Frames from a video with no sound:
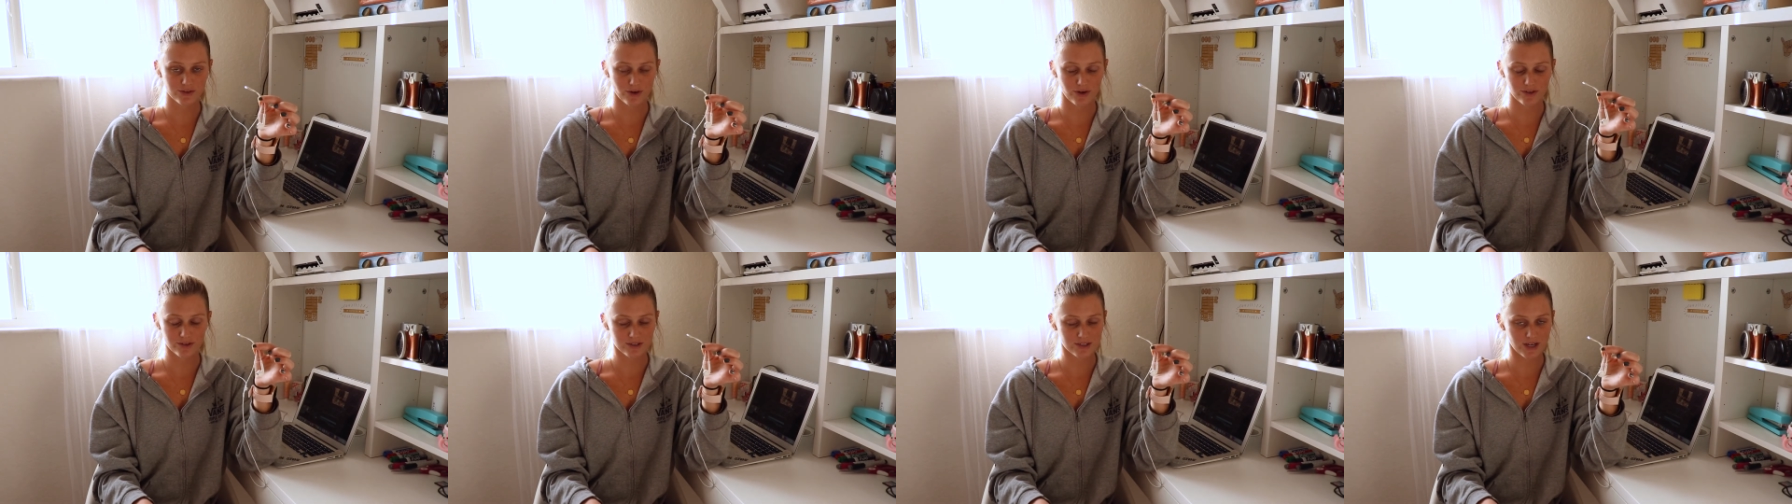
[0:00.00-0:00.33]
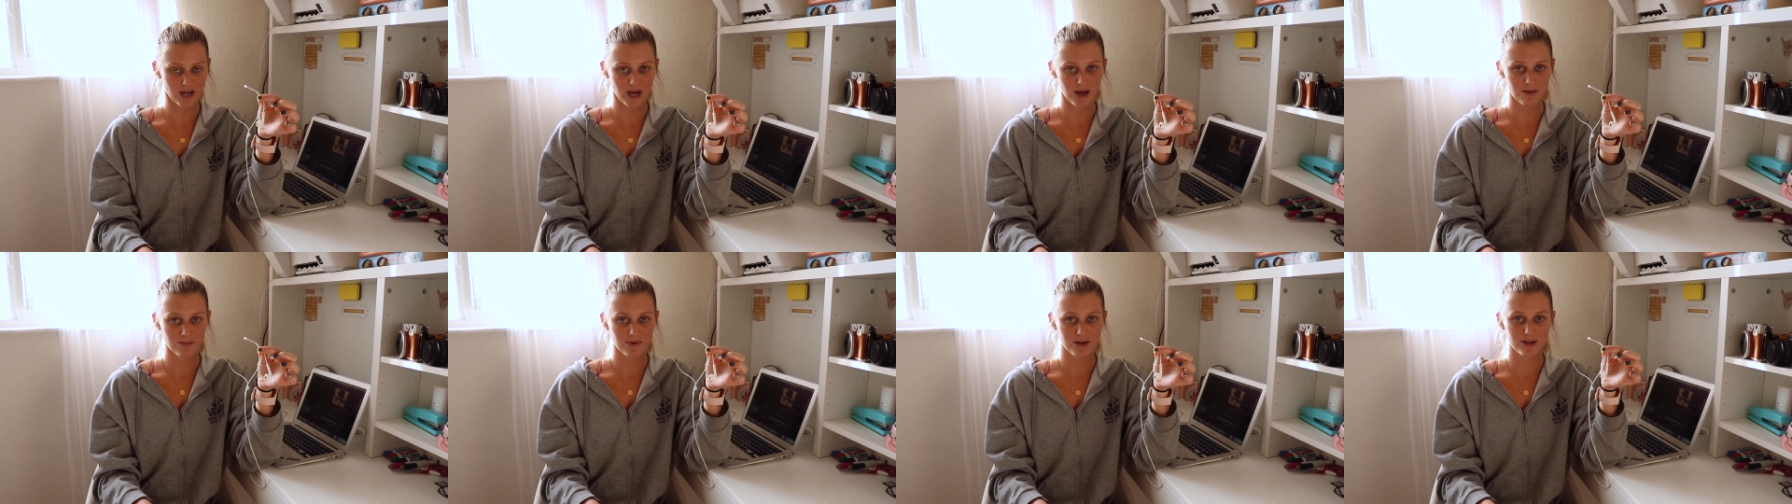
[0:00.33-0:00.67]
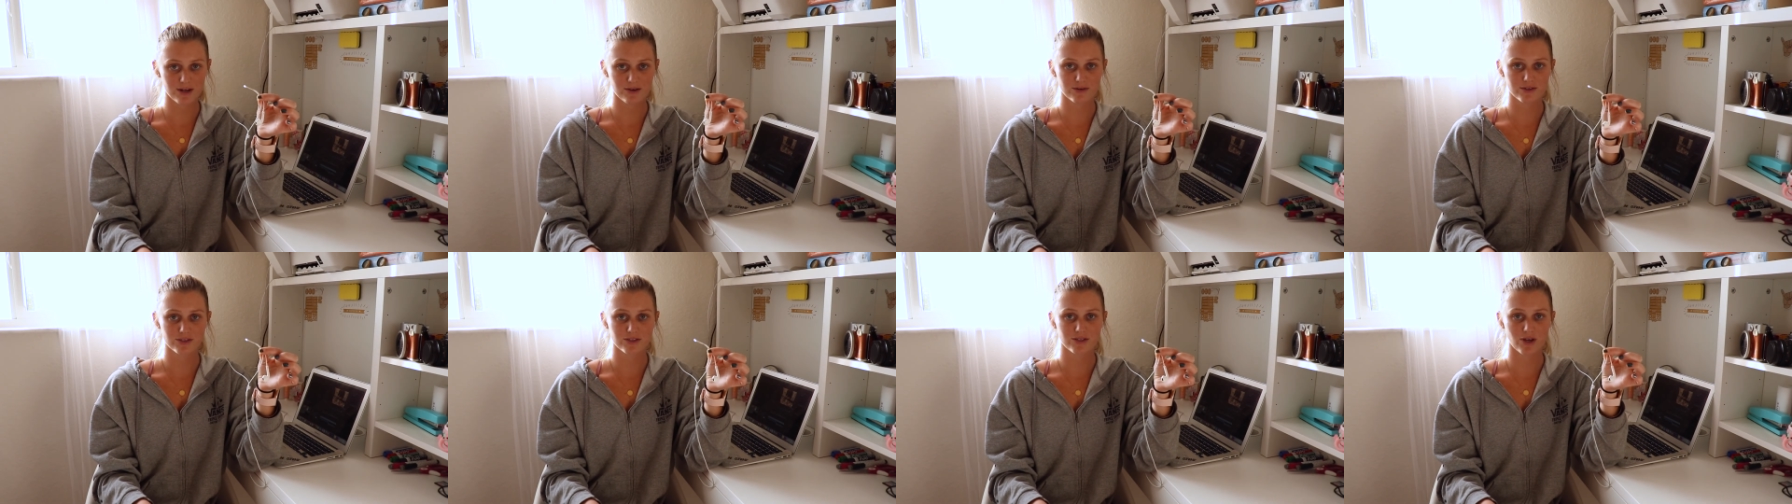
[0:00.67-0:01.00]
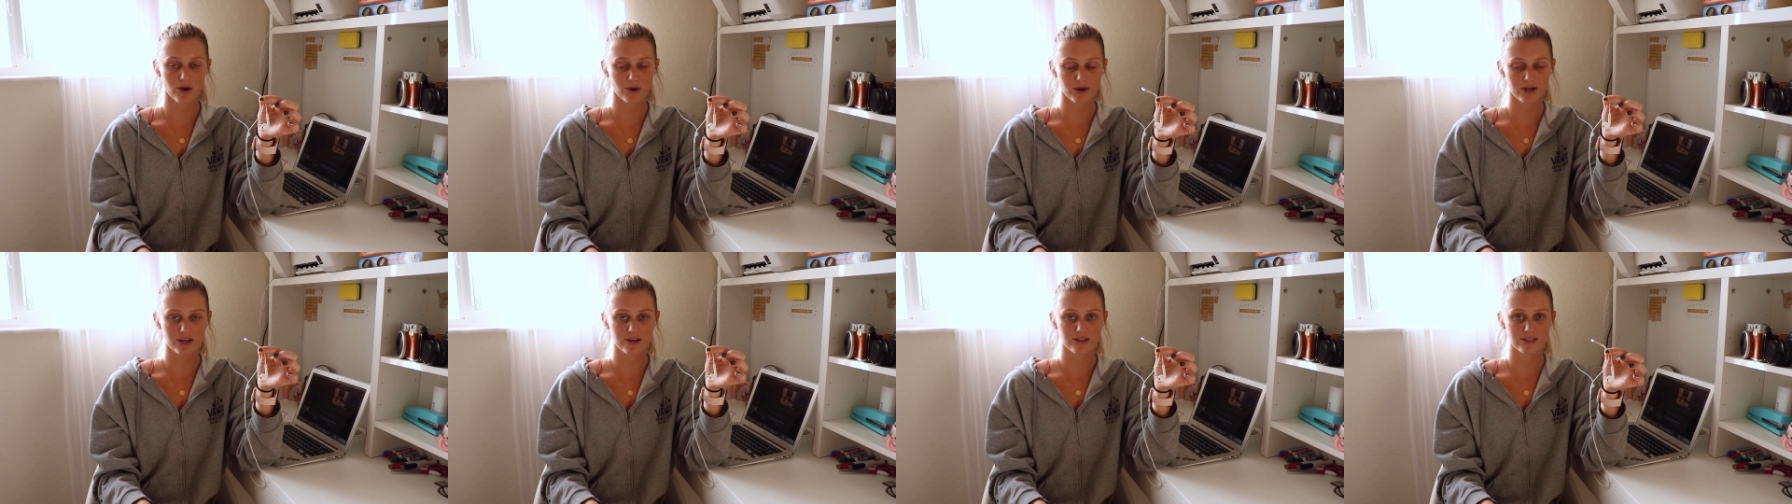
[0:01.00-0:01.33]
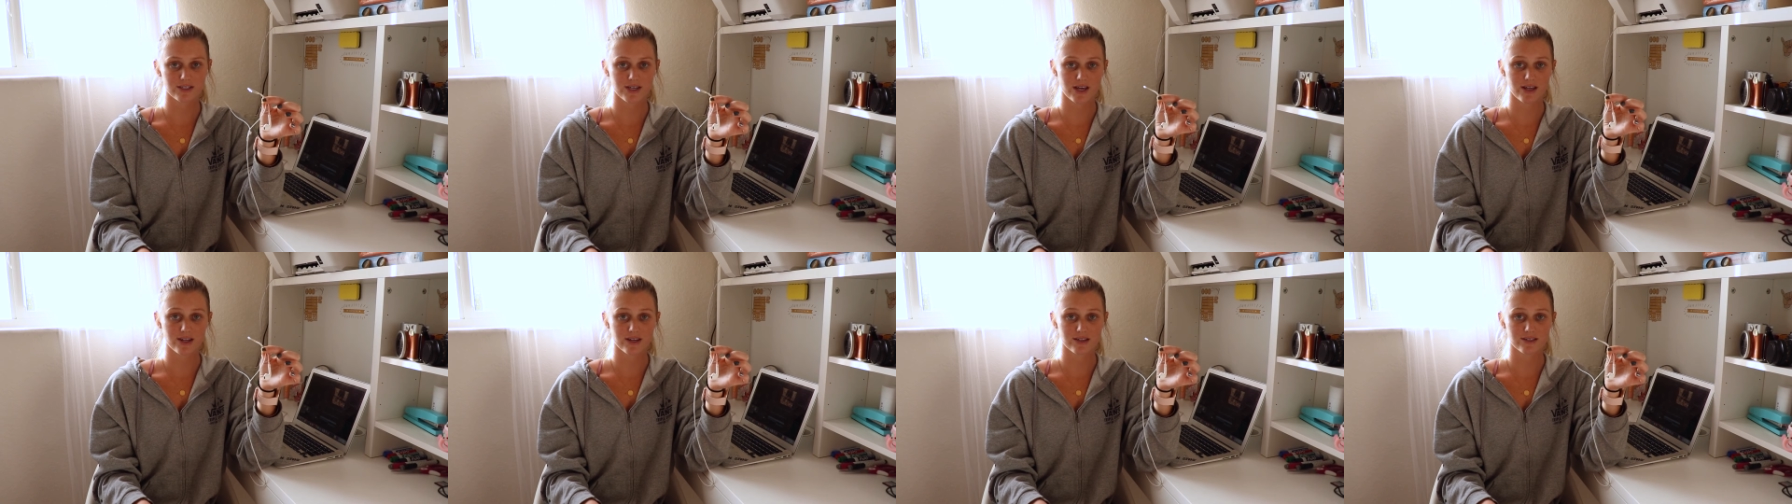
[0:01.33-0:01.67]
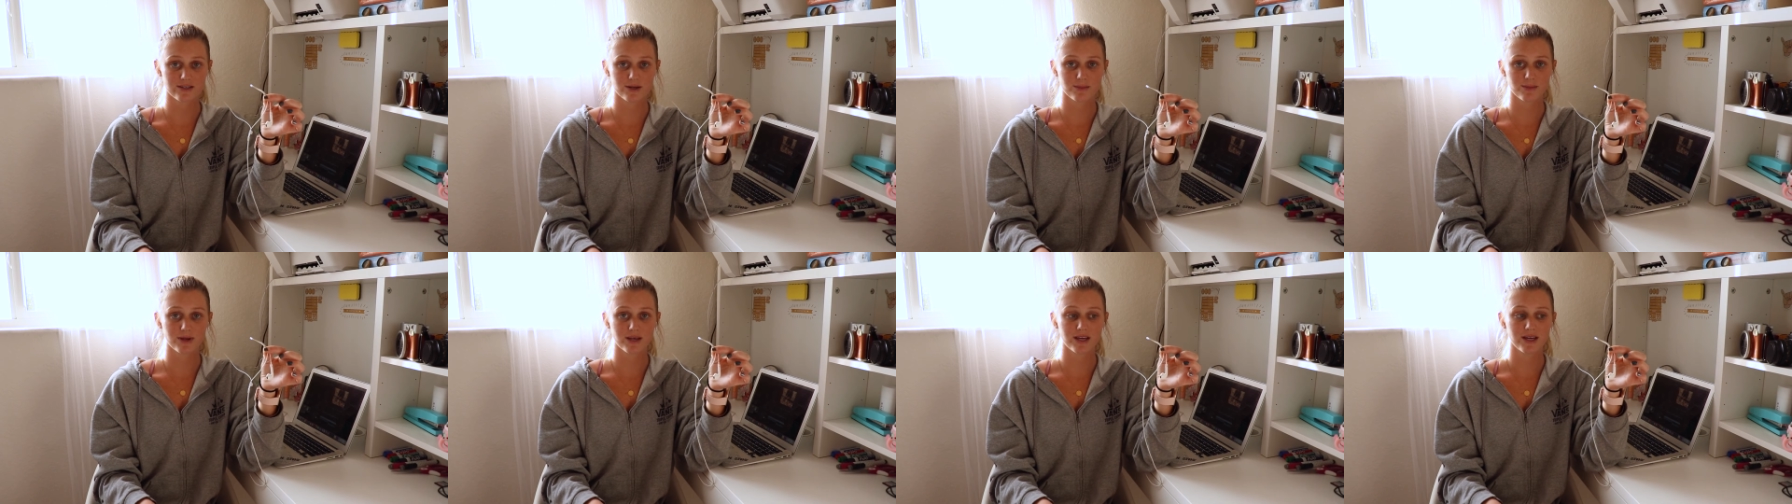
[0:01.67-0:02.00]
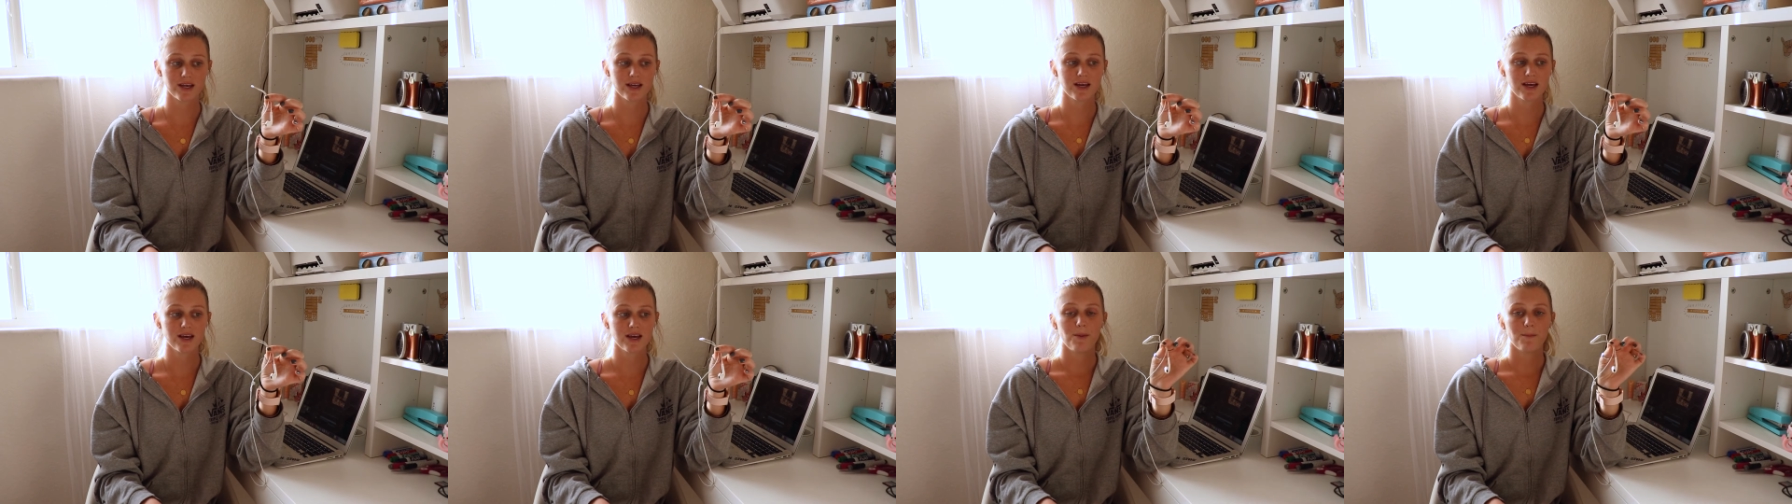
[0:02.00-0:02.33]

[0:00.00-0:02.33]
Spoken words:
all the time, and it was so irritating to me.